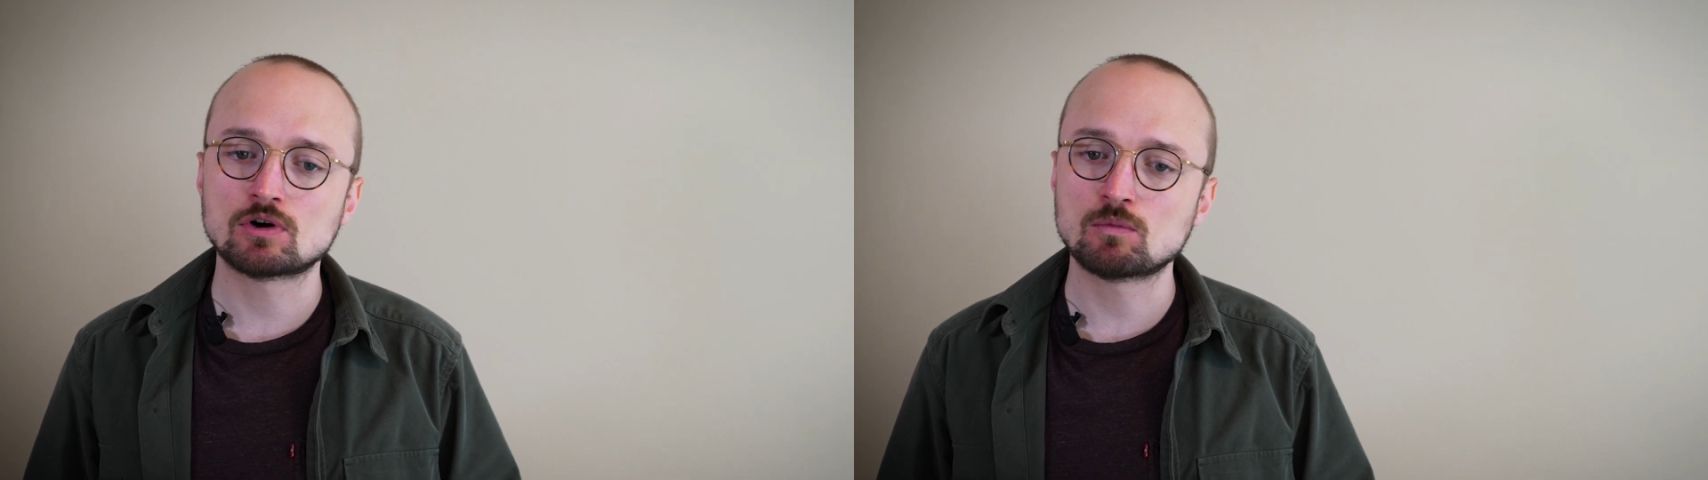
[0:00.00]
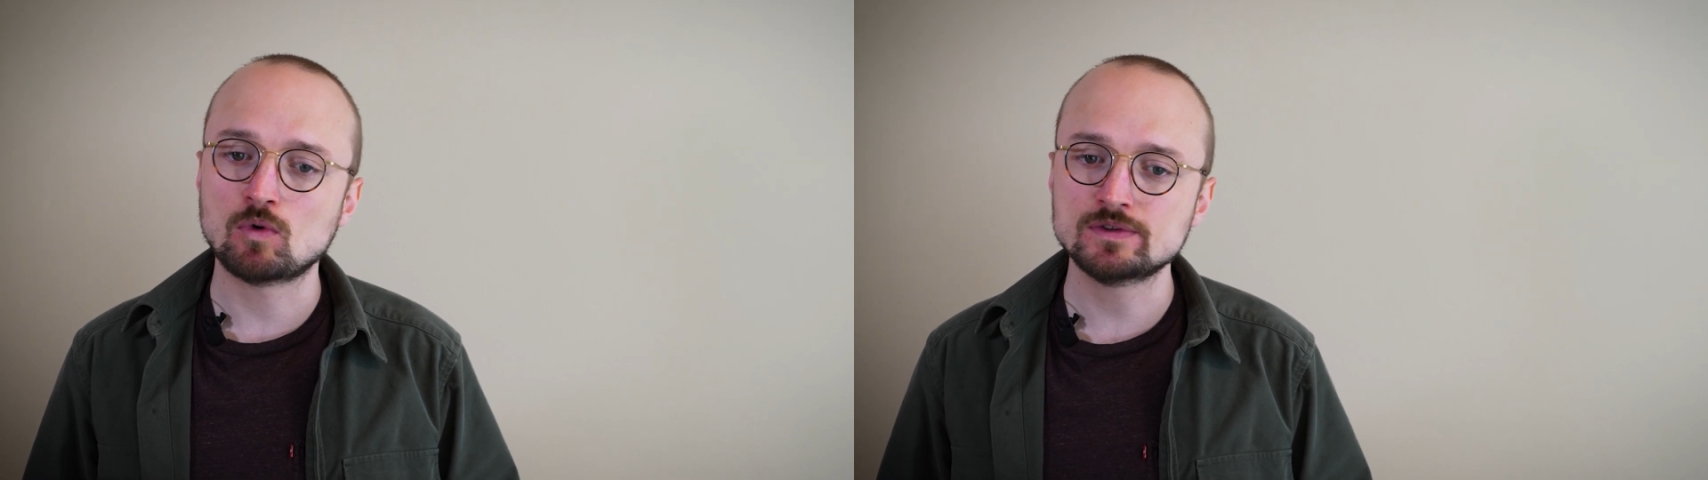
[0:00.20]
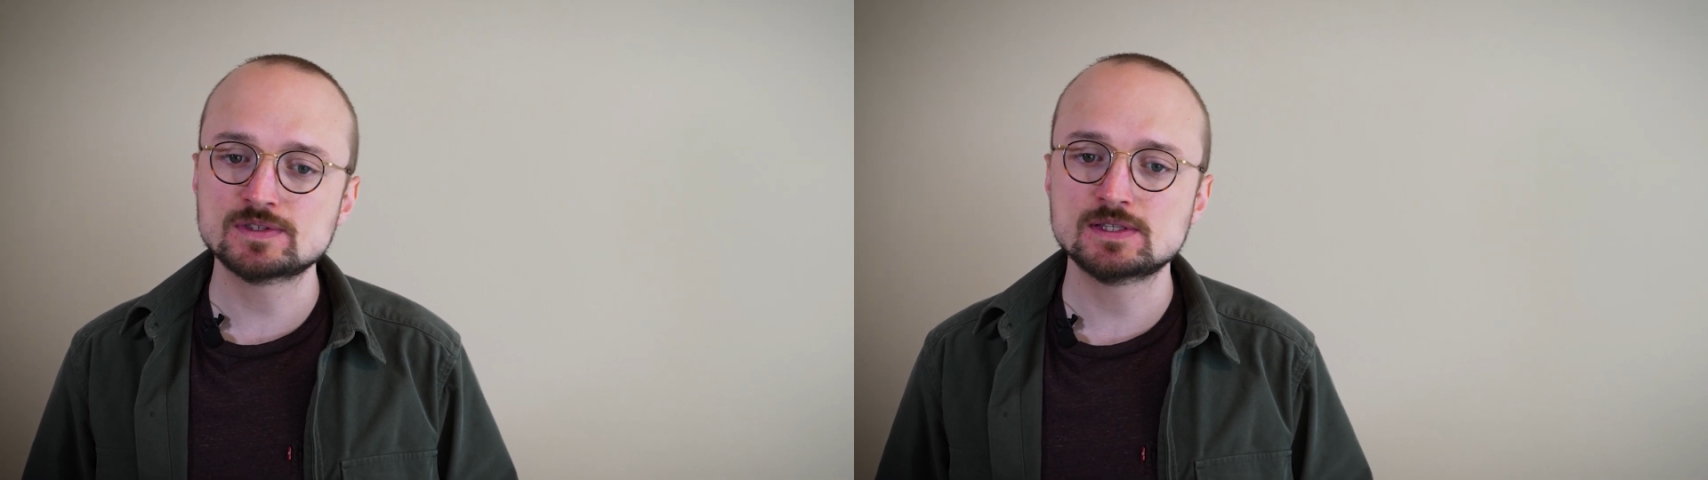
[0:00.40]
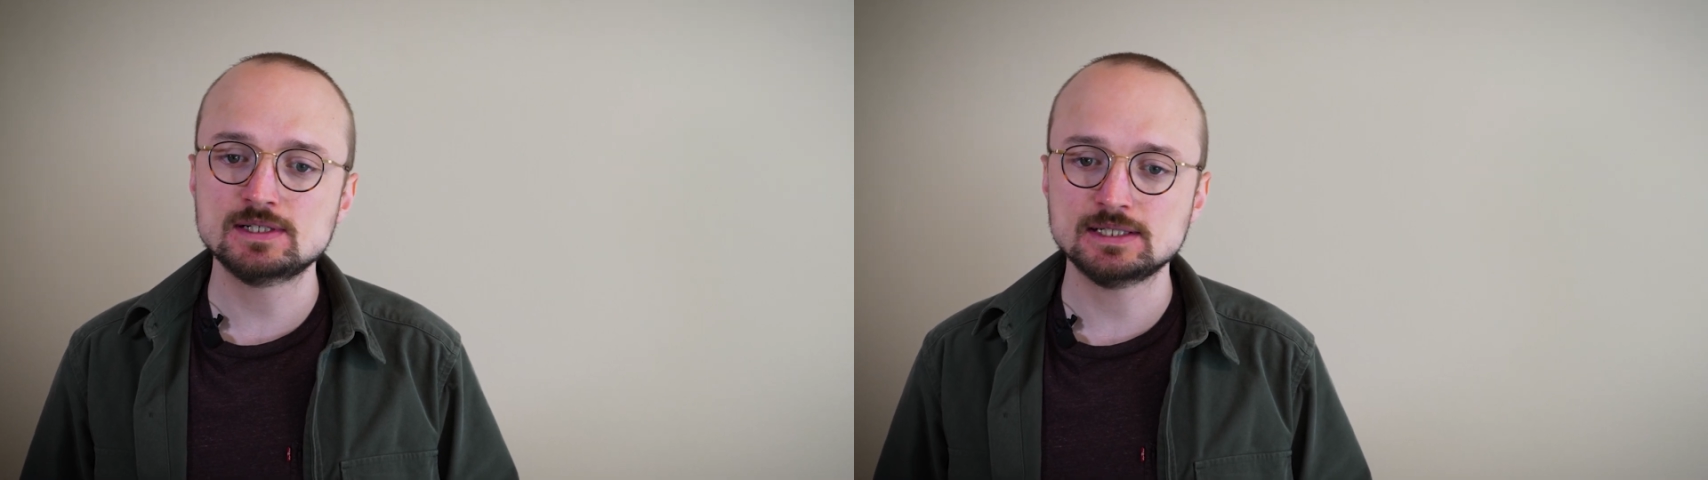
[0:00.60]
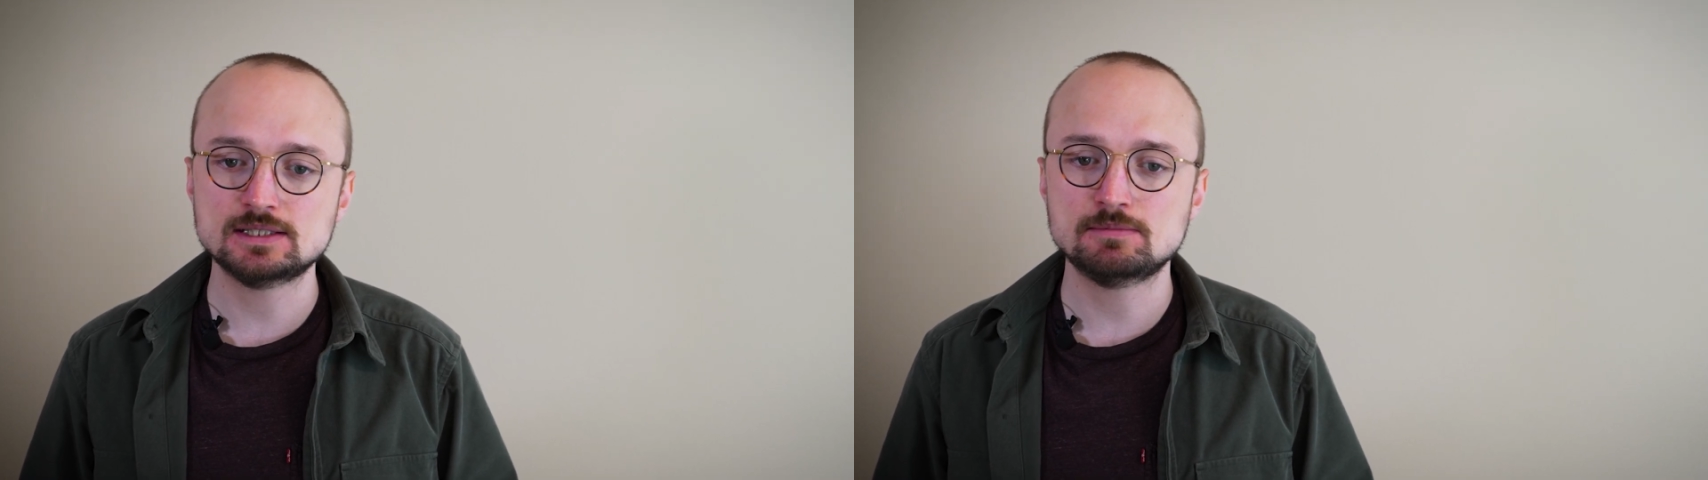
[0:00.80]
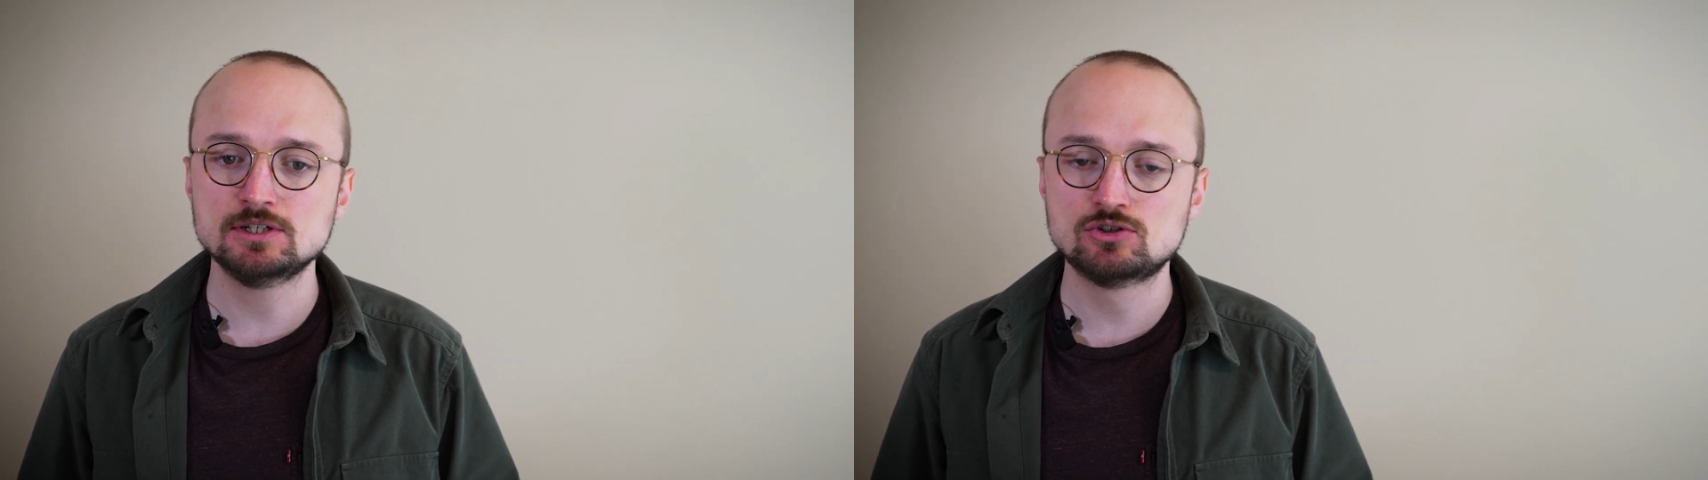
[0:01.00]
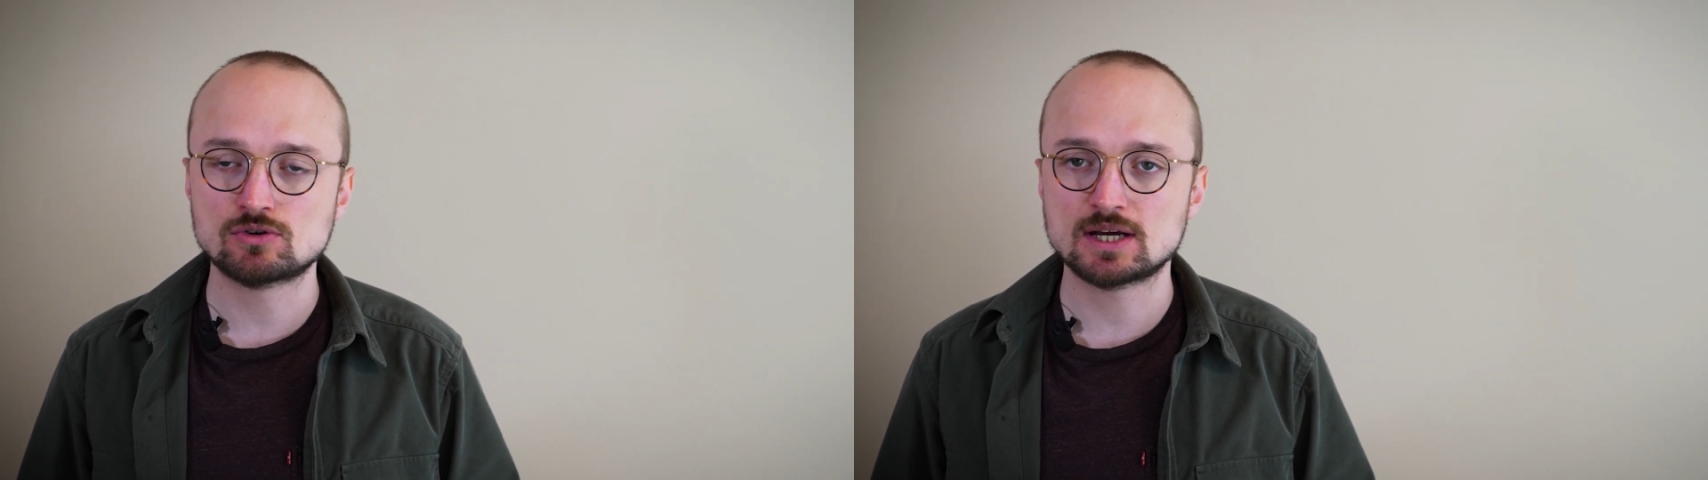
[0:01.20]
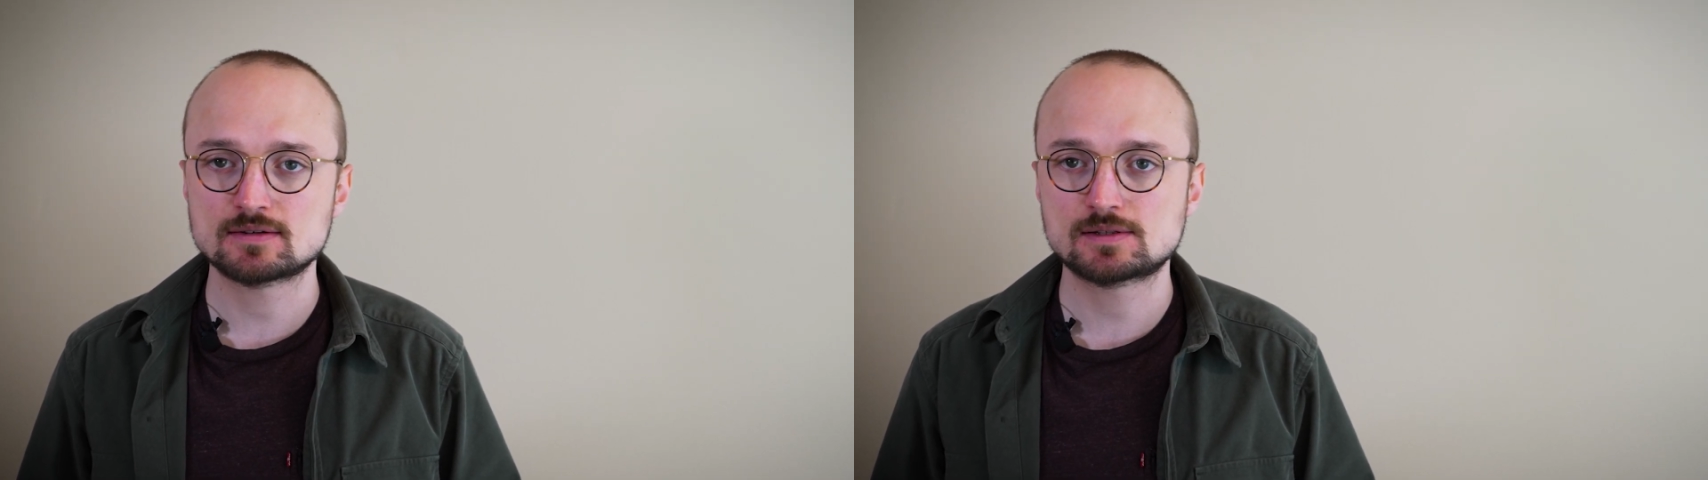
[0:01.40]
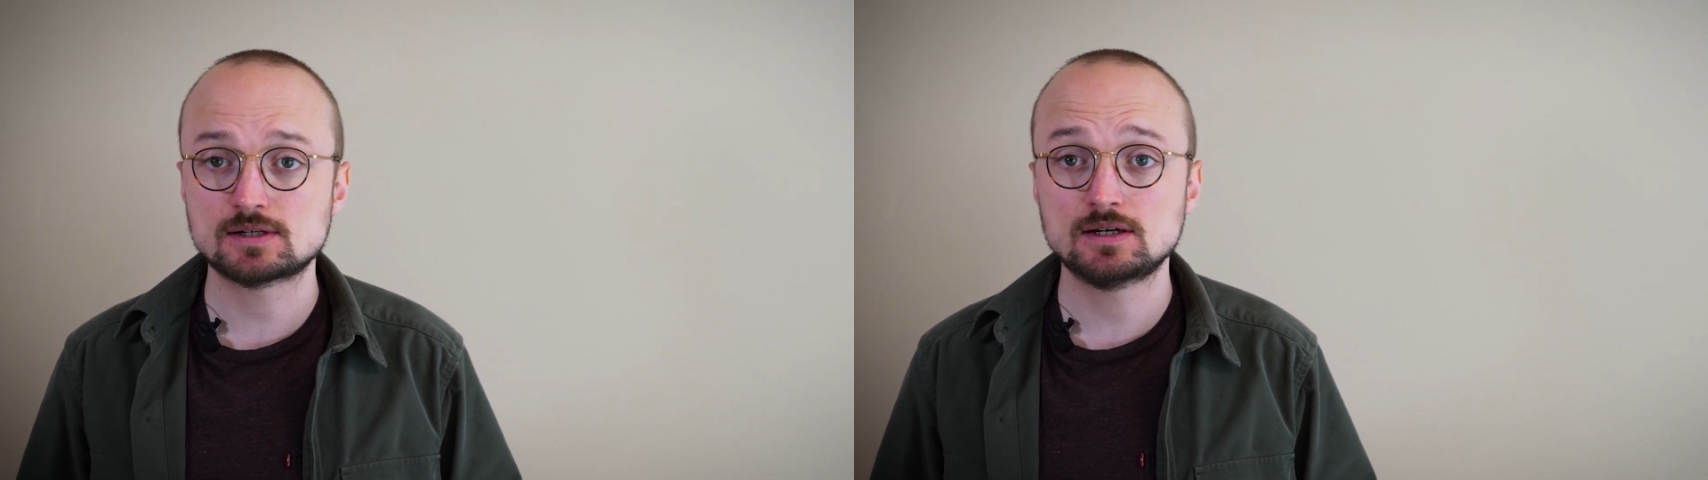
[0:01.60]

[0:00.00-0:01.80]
are ones that need to be addressed